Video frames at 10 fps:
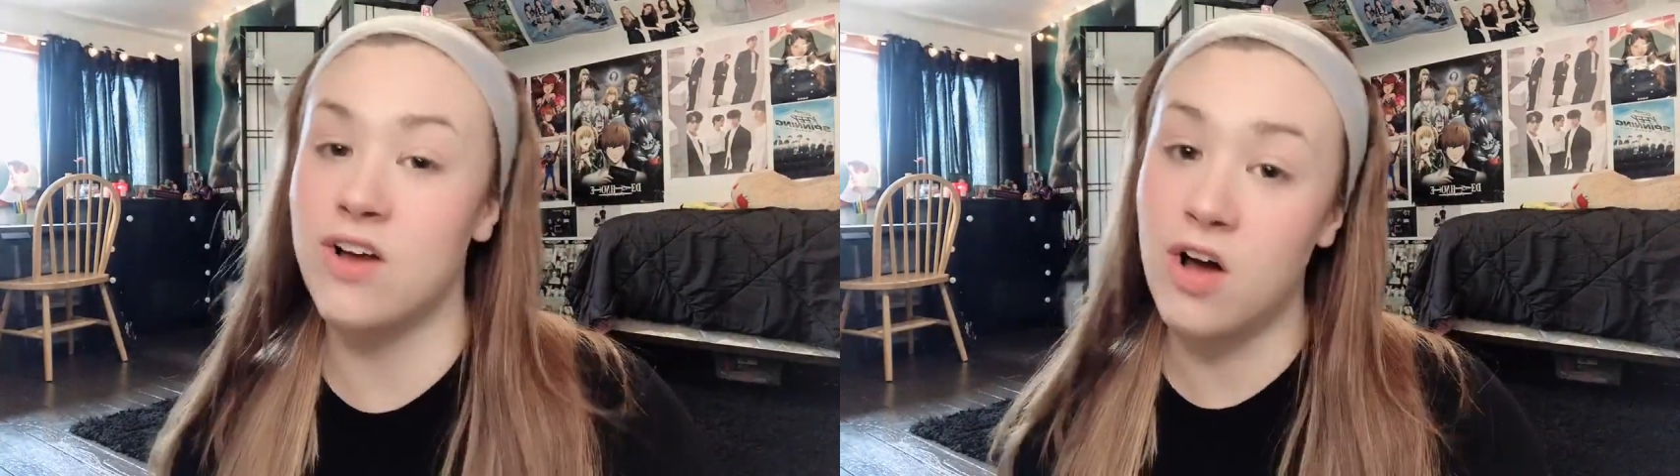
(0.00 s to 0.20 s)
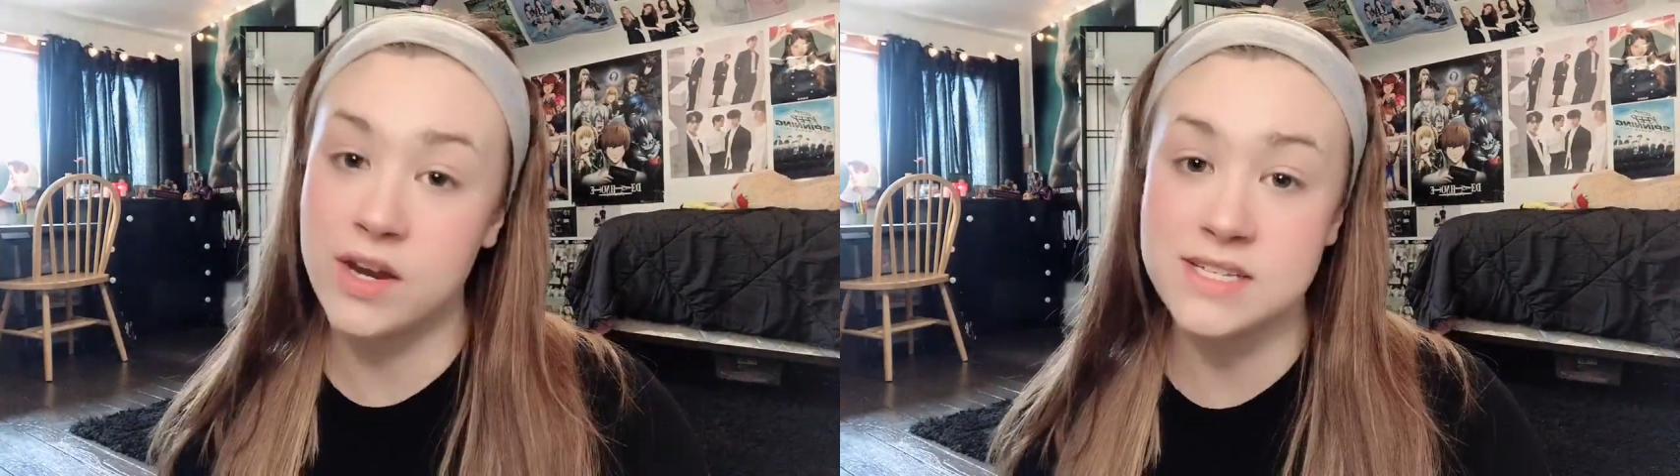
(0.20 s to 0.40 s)

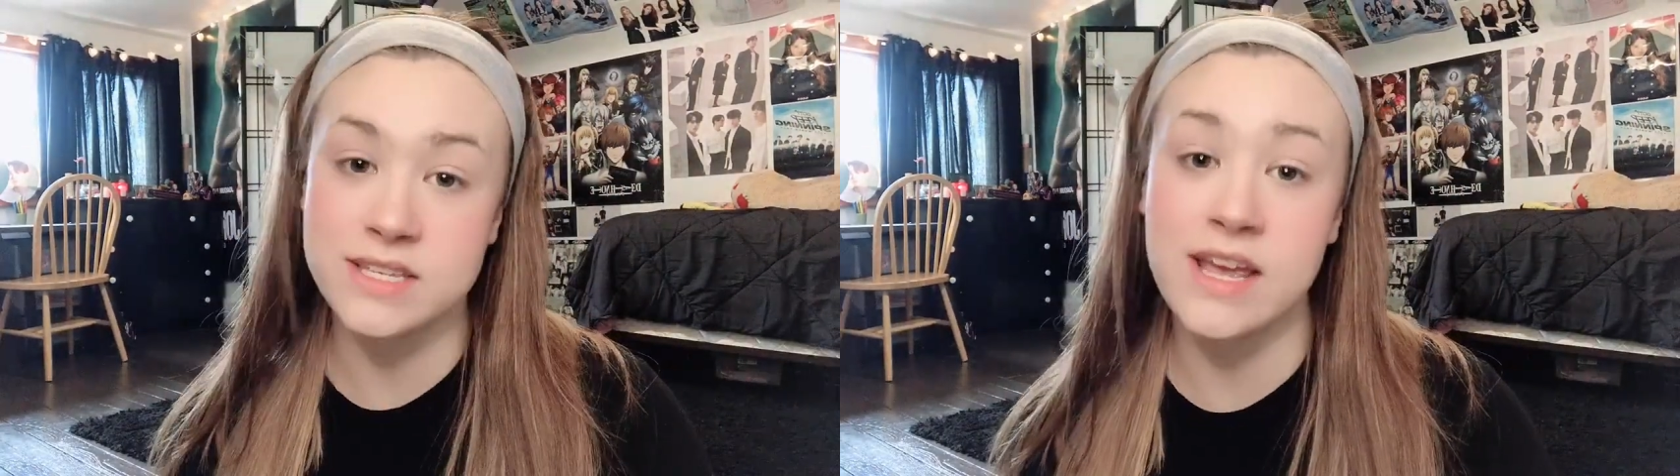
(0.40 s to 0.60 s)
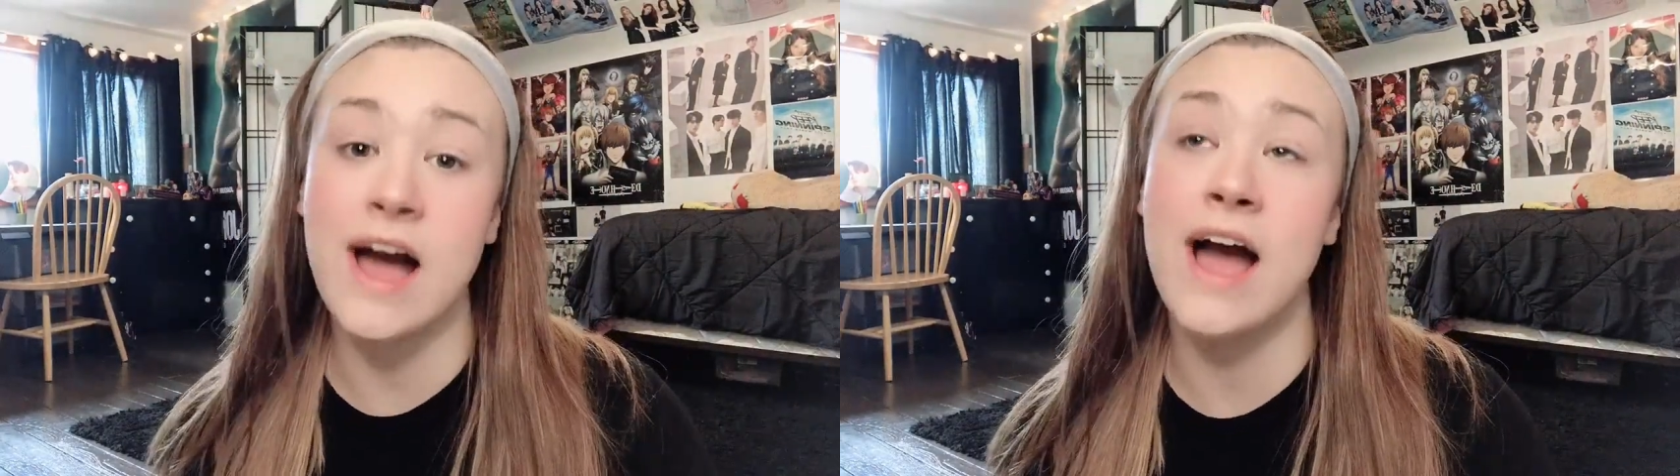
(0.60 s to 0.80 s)

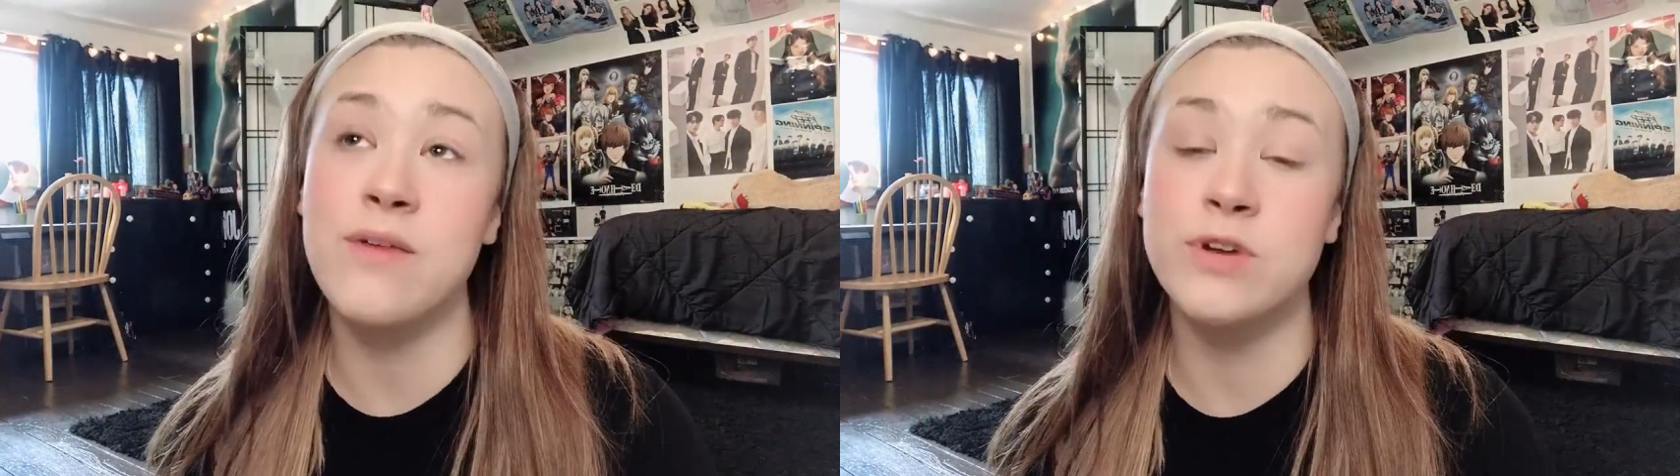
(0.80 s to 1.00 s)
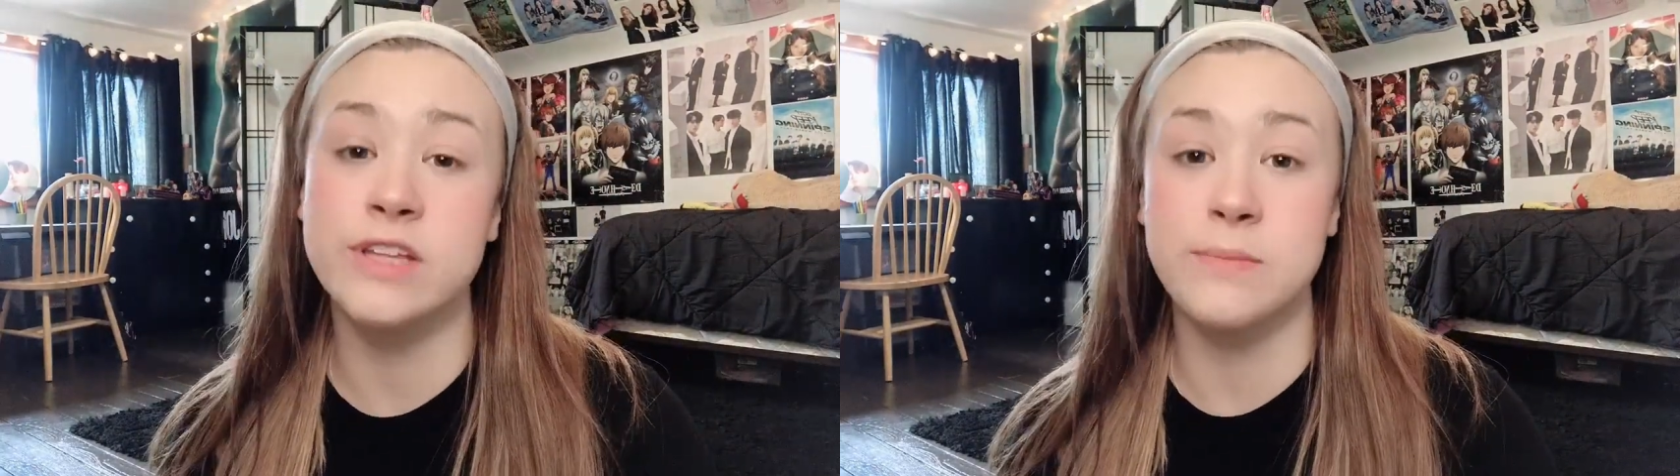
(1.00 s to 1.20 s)
Honestly, I
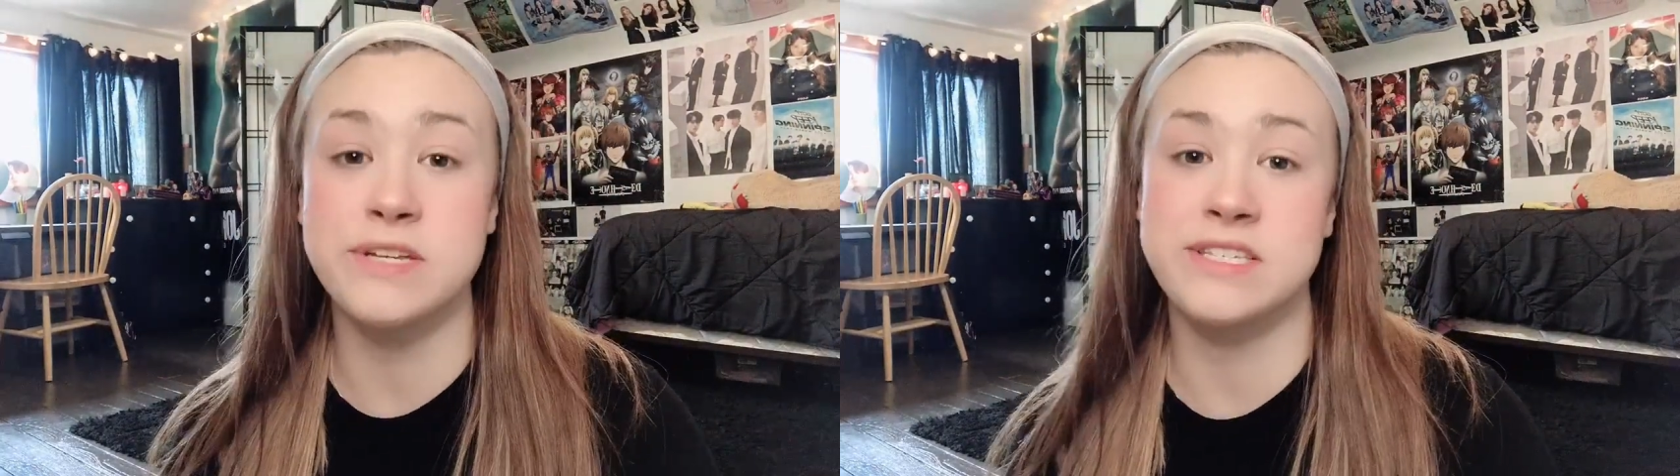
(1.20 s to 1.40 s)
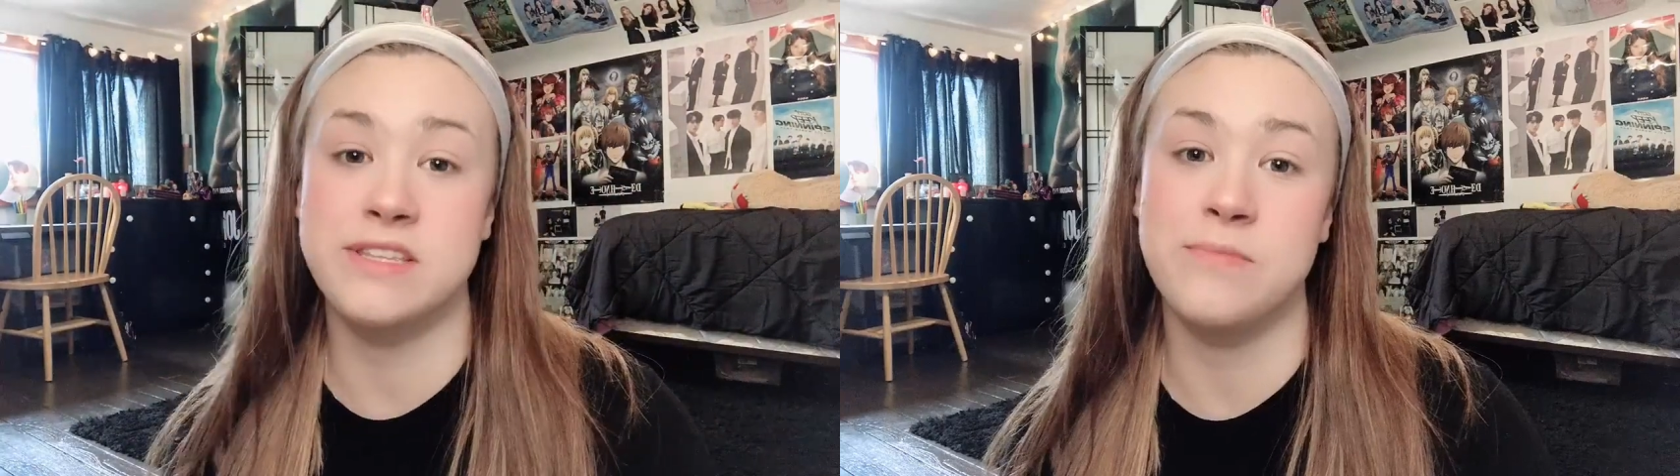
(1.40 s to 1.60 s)
really
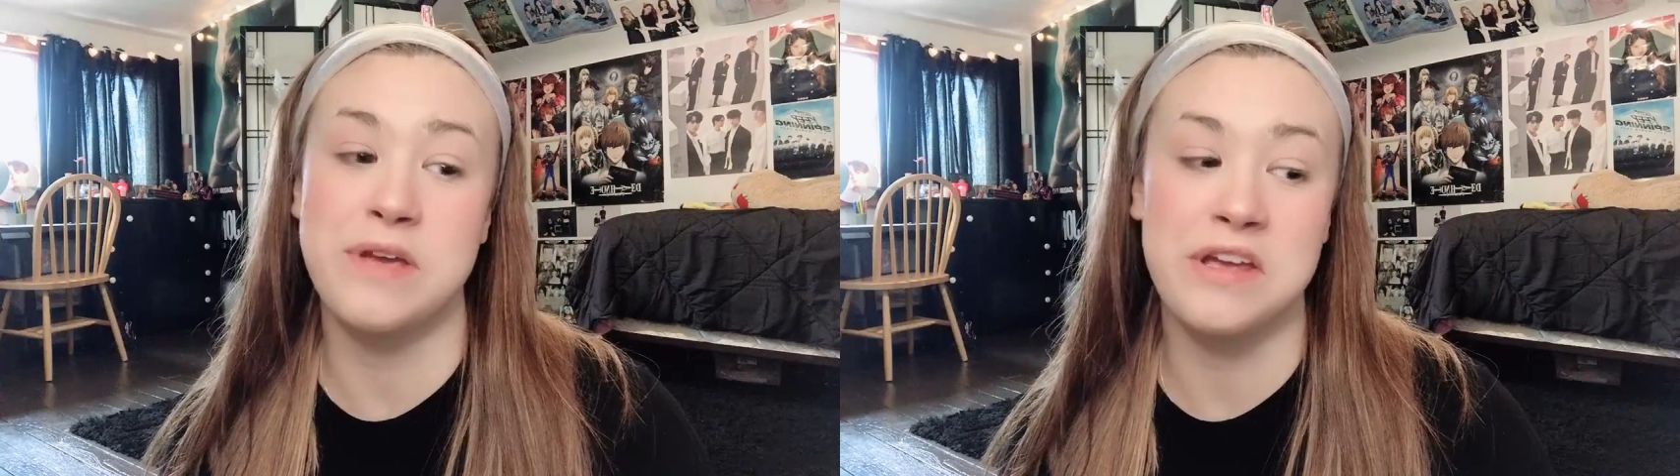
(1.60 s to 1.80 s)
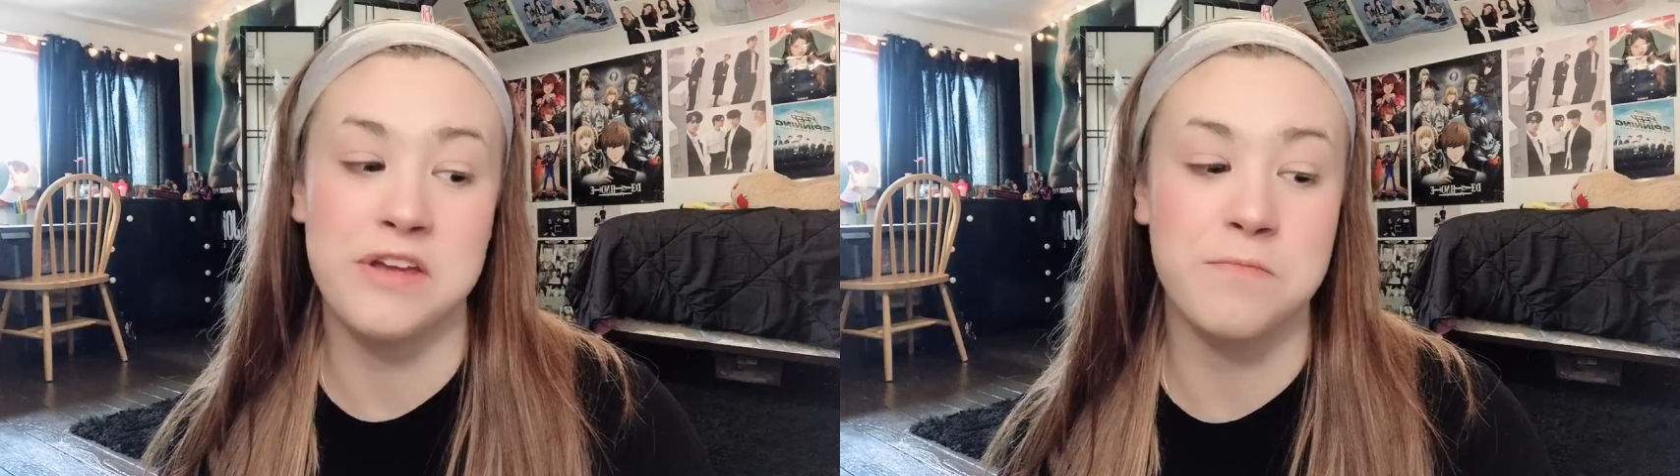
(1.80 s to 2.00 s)
miss the
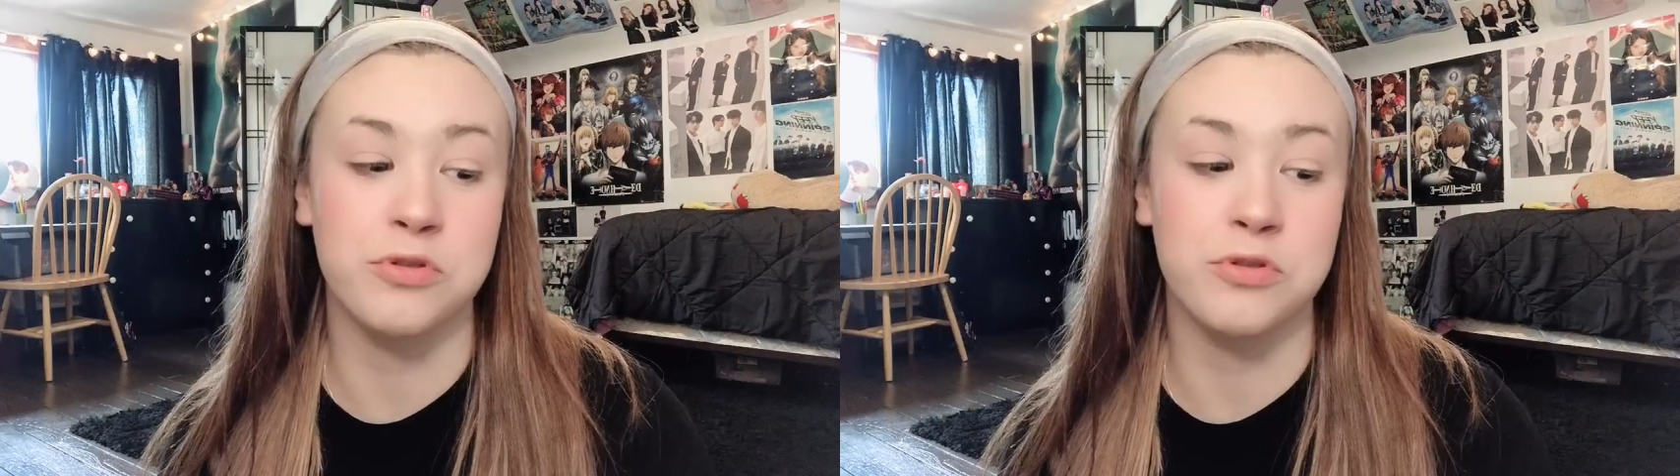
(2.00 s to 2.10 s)
pink and